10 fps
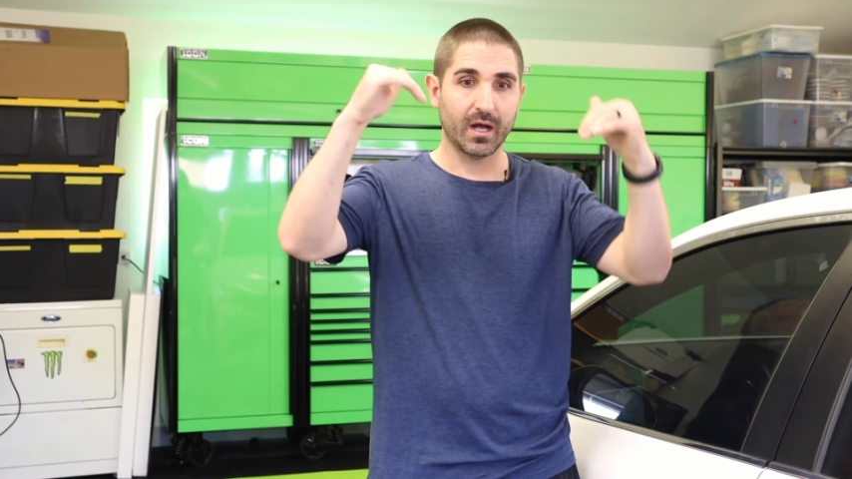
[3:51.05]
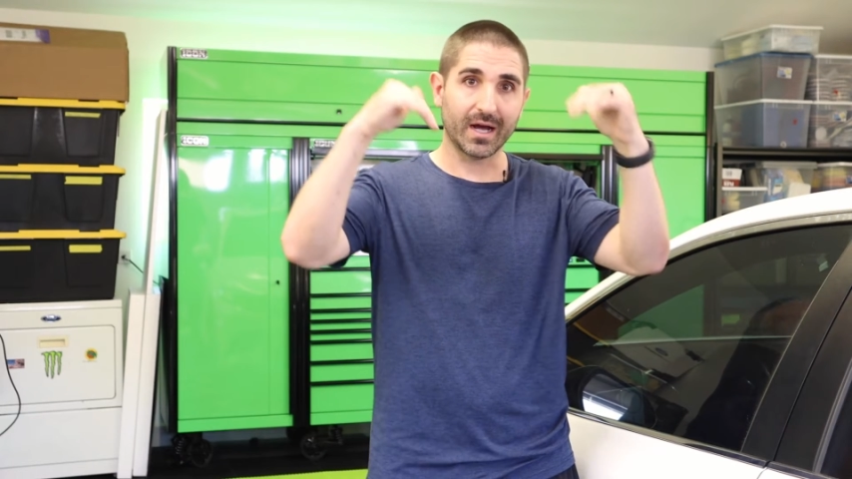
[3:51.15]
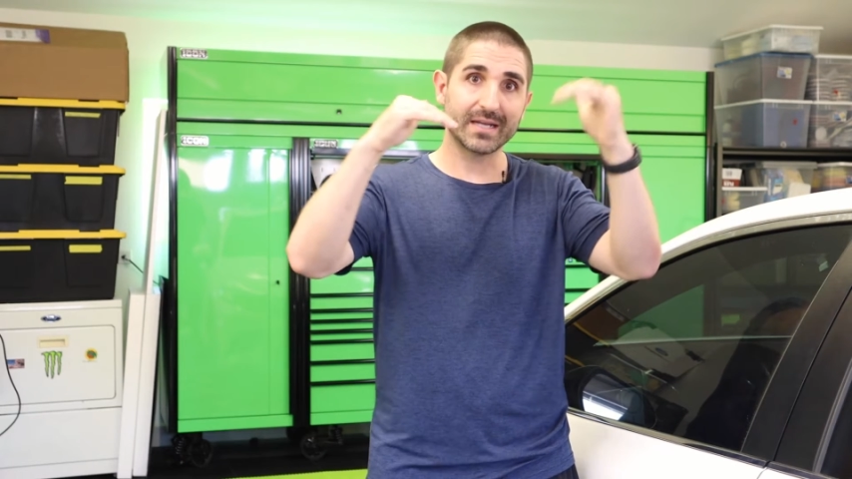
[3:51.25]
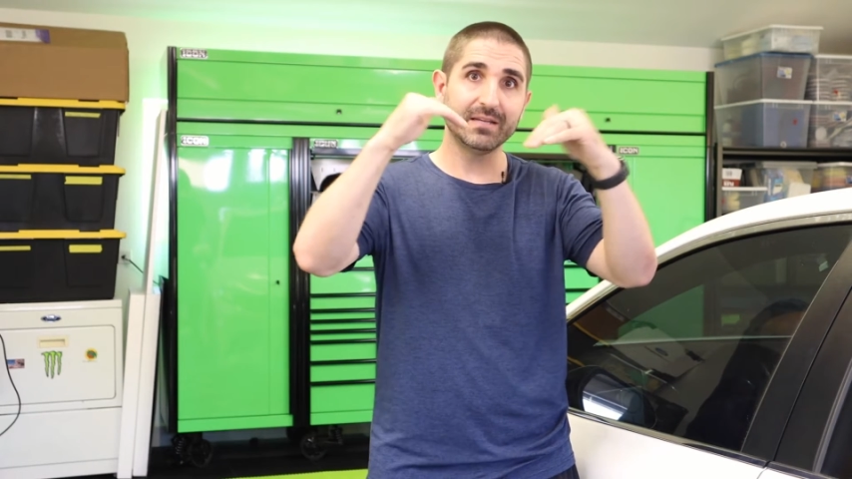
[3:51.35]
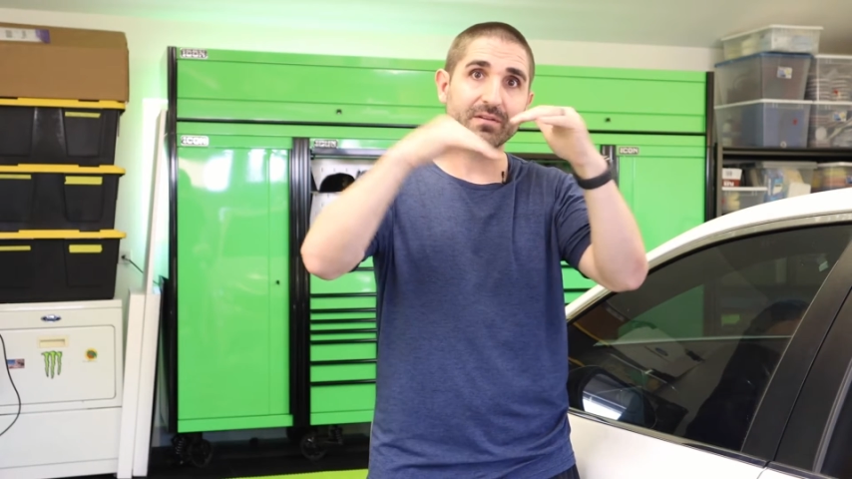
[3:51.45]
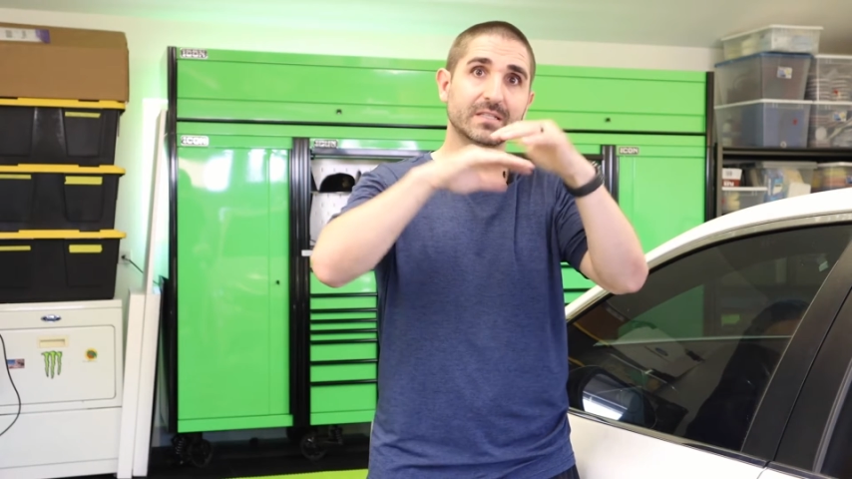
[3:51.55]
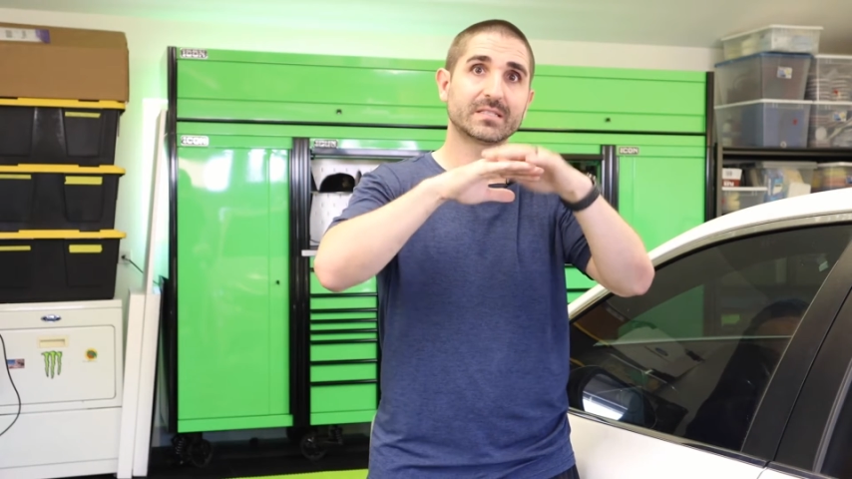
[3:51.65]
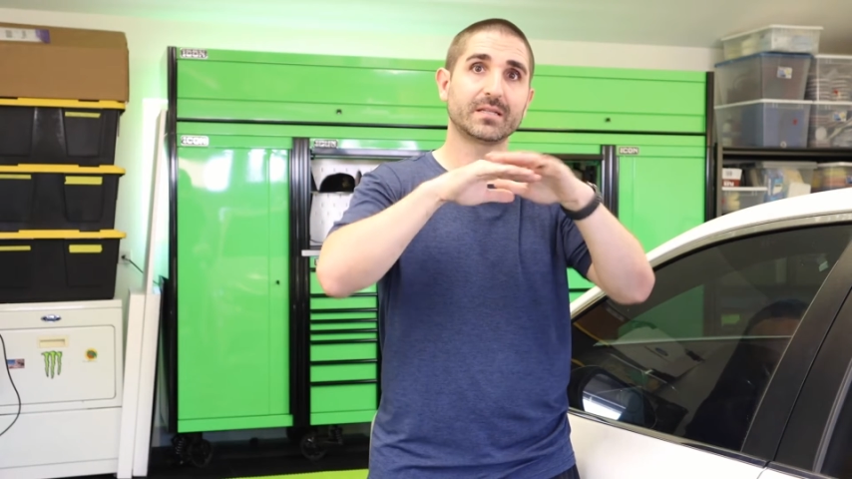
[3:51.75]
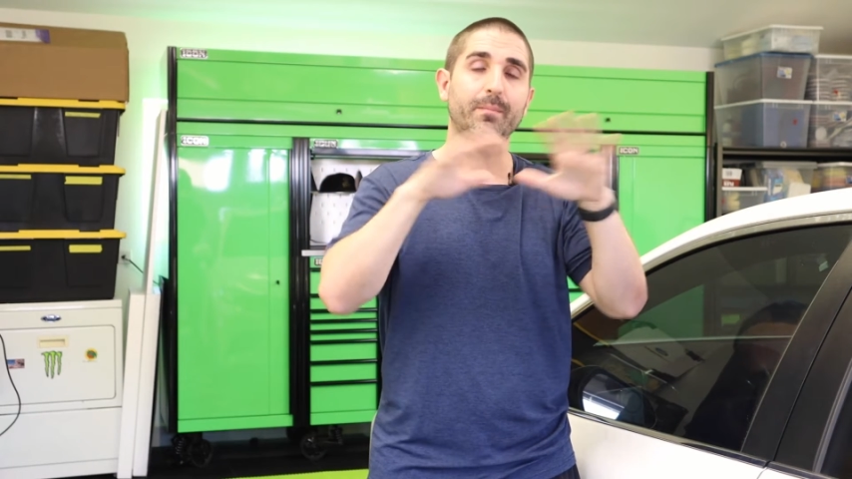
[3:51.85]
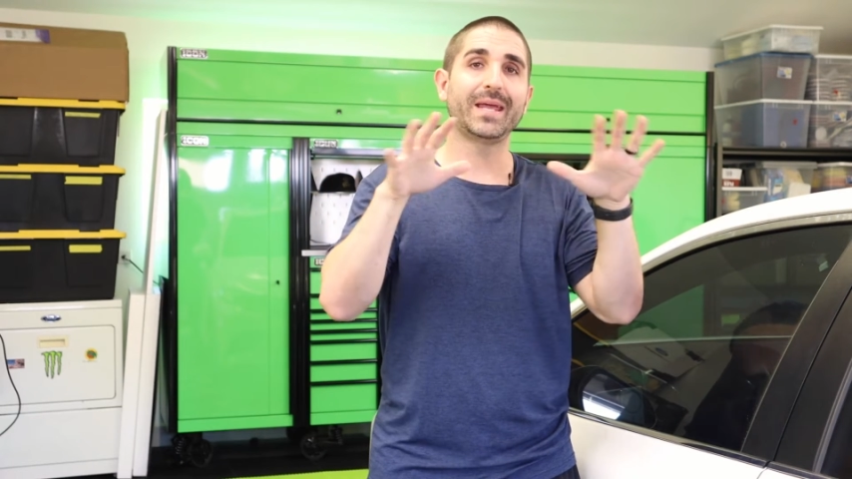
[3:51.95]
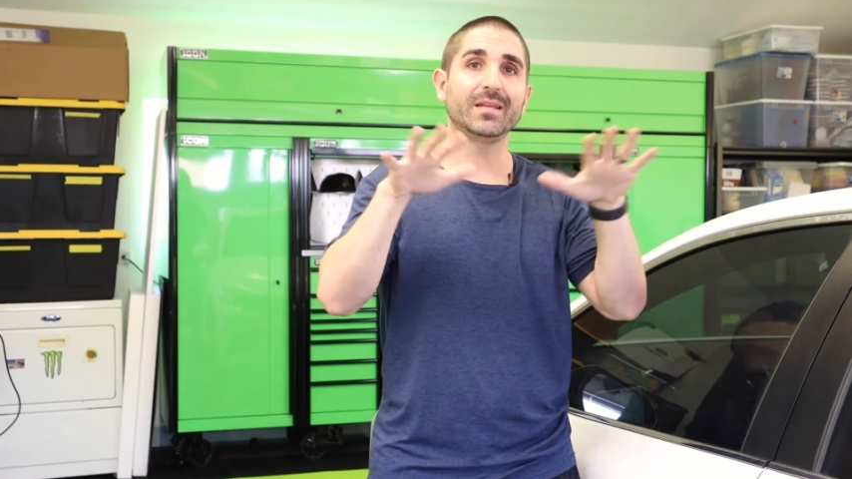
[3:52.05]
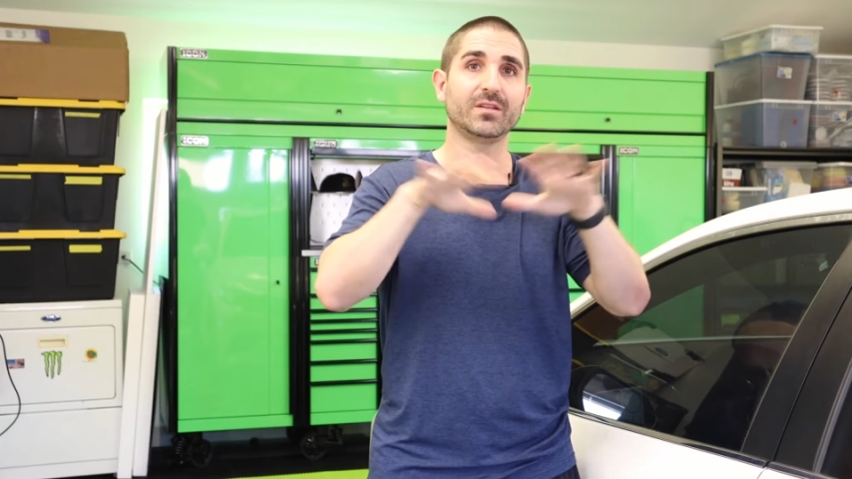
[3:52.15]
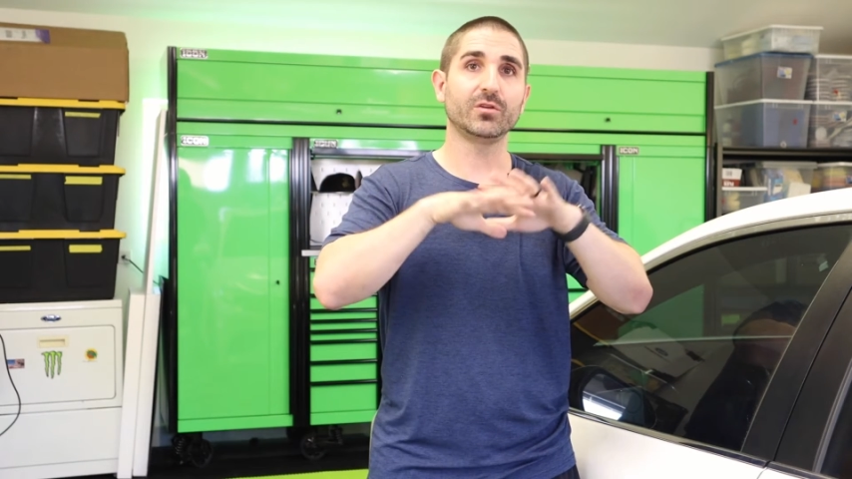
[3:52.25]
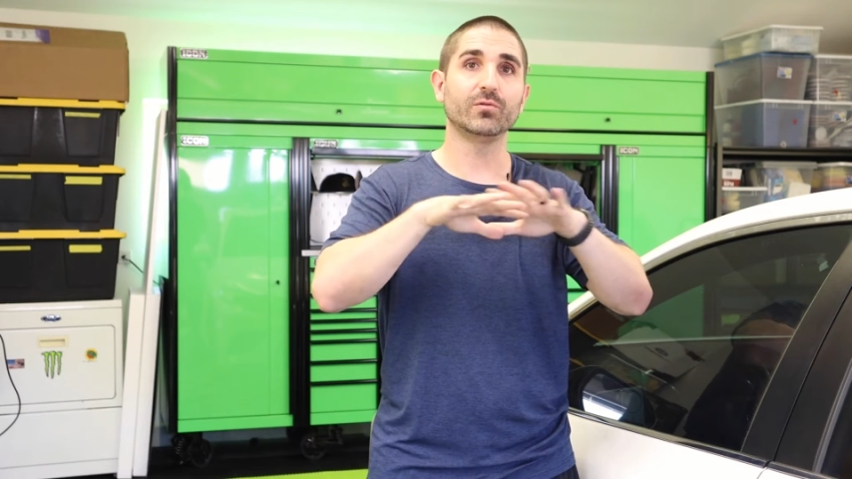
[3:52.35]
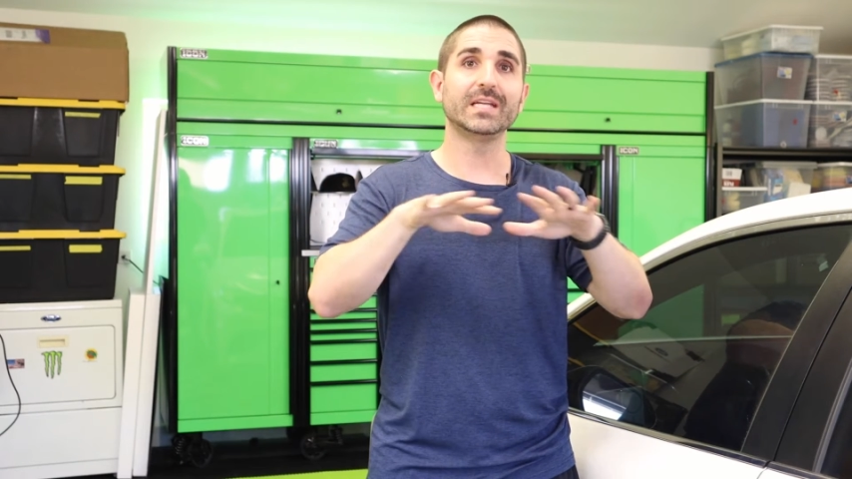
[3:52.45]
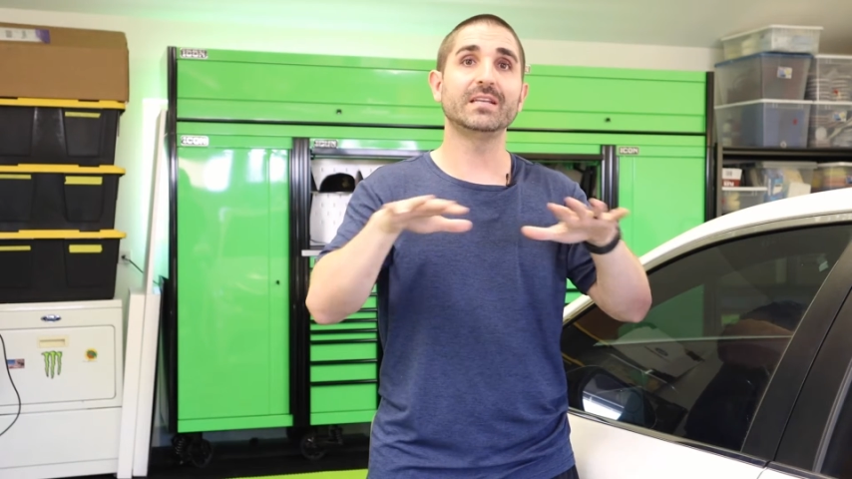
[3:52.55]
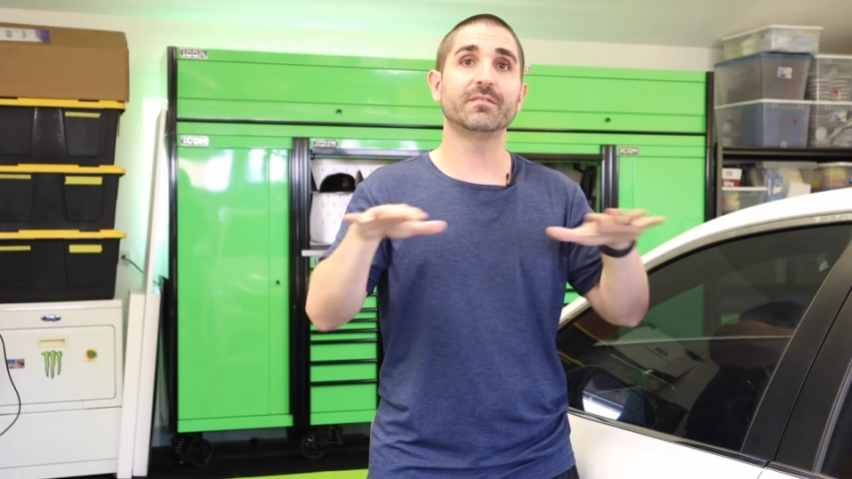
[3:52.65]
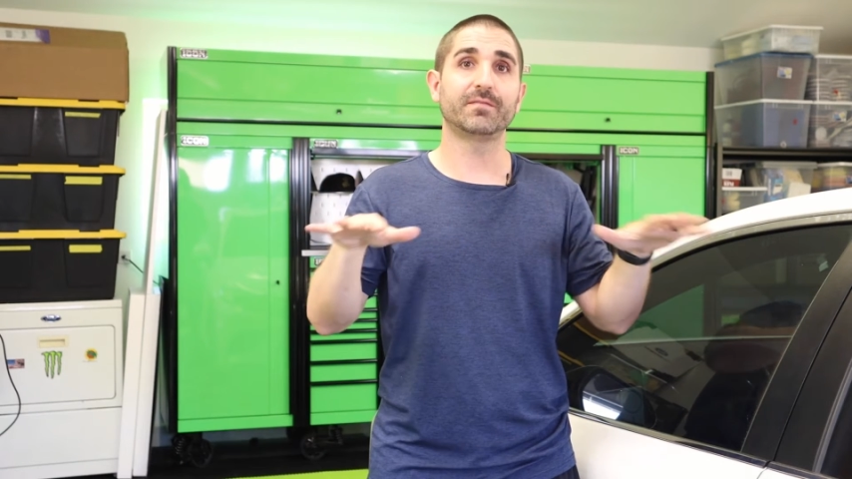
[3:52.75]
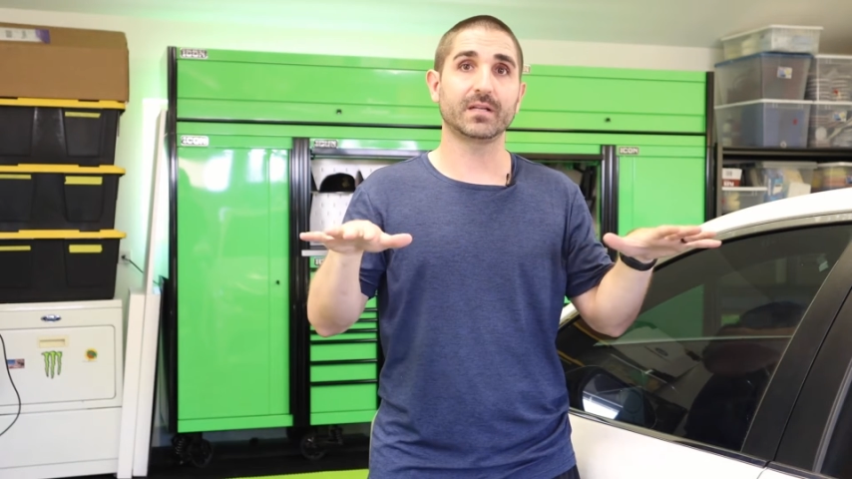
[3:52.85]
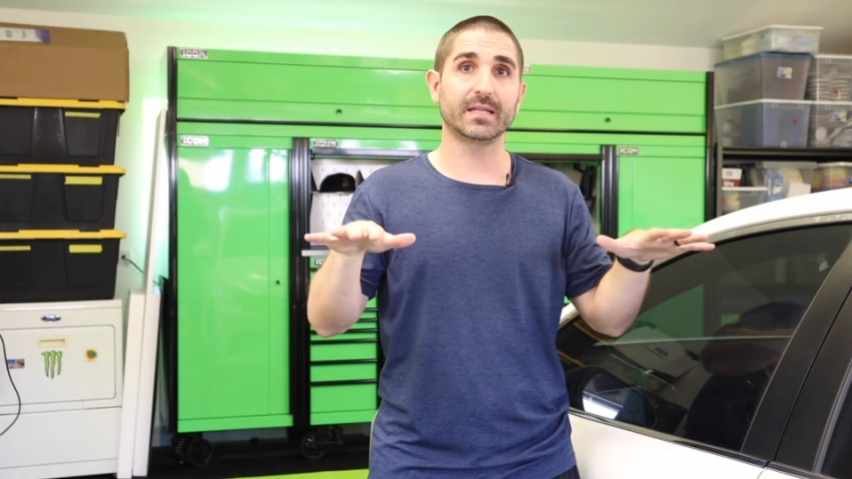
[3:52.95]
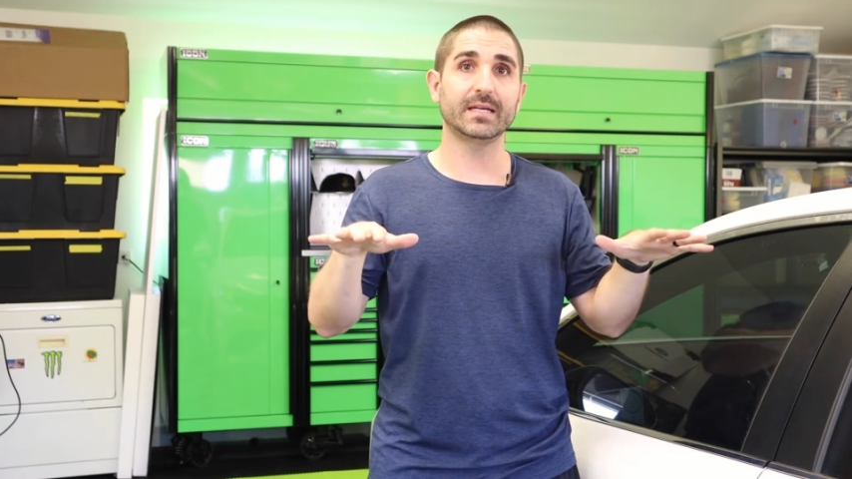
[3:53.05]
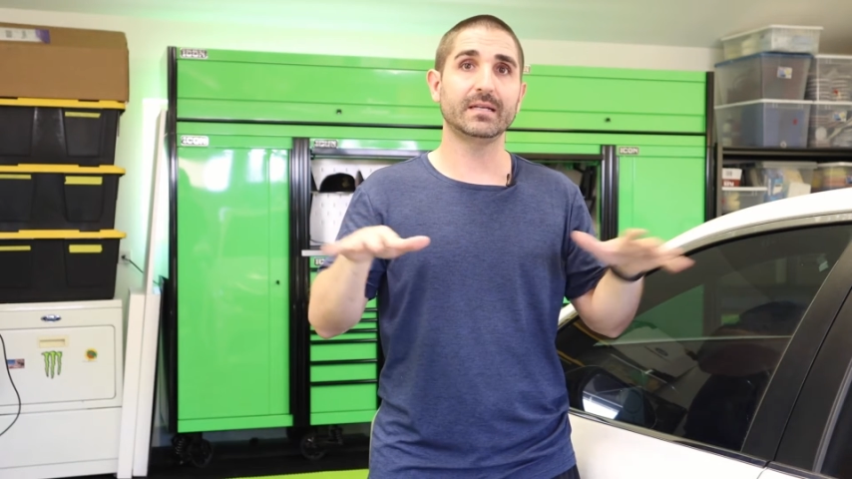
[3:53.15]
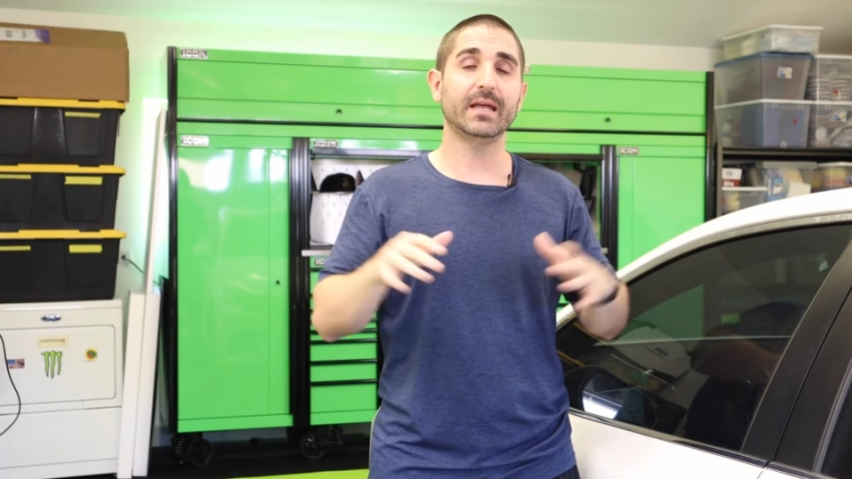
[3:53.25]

unevenness in the paint that you need to fill in,